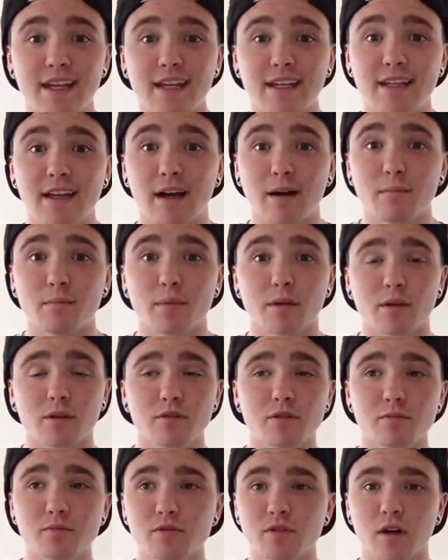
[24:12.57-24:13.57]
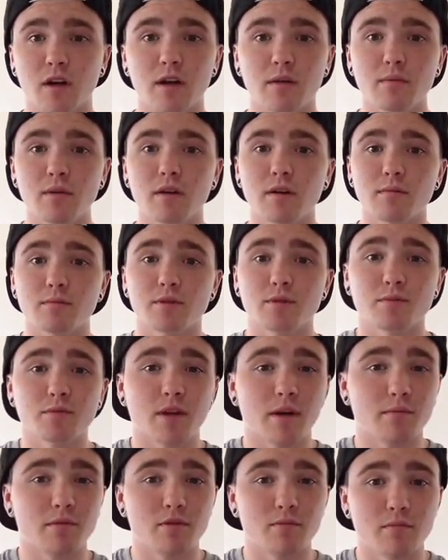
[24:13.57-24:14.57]
yeah, but go subscribe
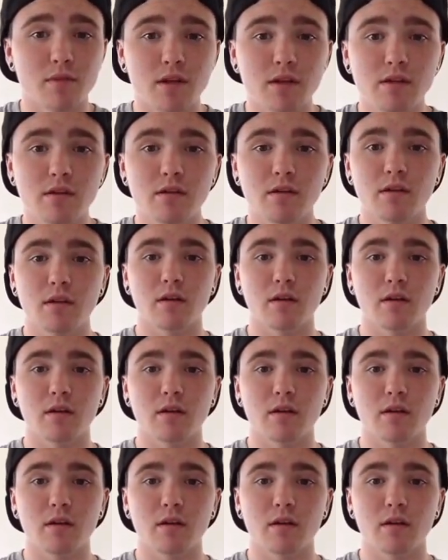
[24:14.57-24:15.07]
to me,